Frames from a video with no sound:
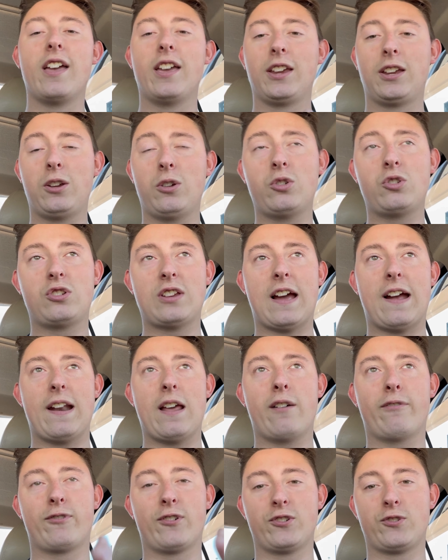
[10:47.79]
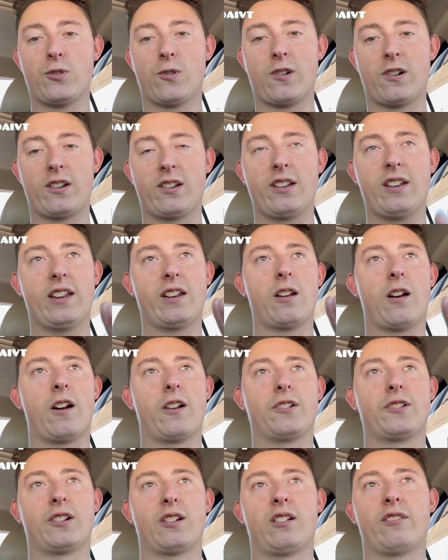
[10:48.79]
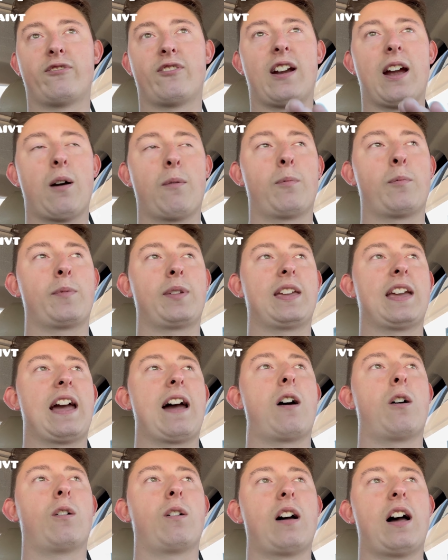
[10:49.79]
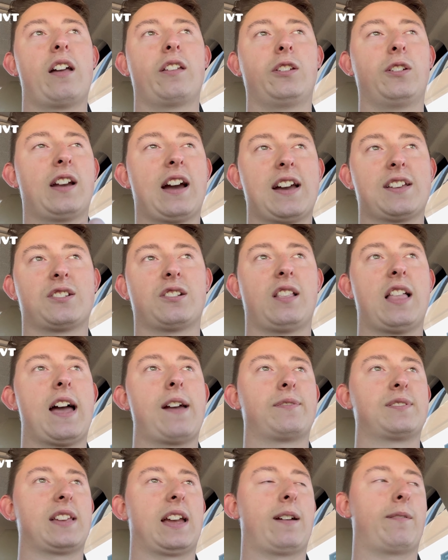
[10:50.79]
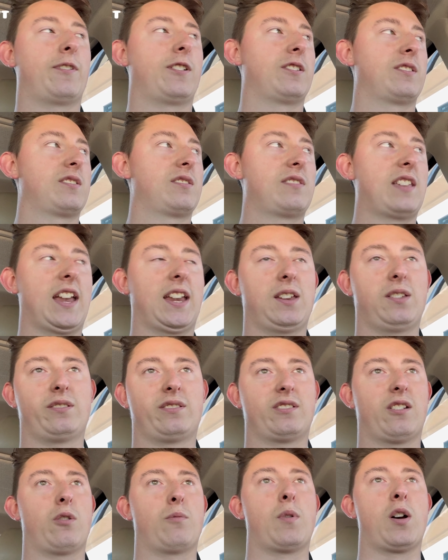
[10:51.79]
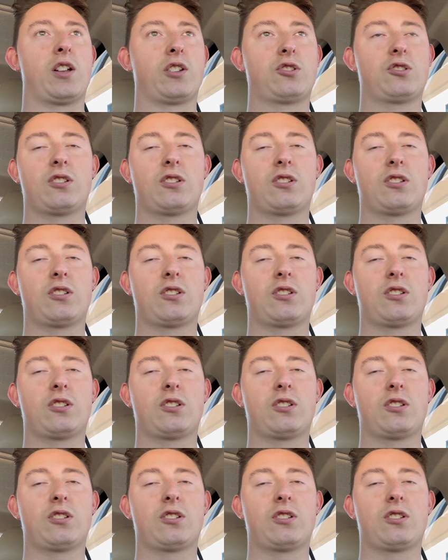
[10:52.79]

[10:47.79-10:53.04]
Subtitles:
Huge shout out for Jordan and Hunter for helping me out. You guys are lifesavers. Thank you so much.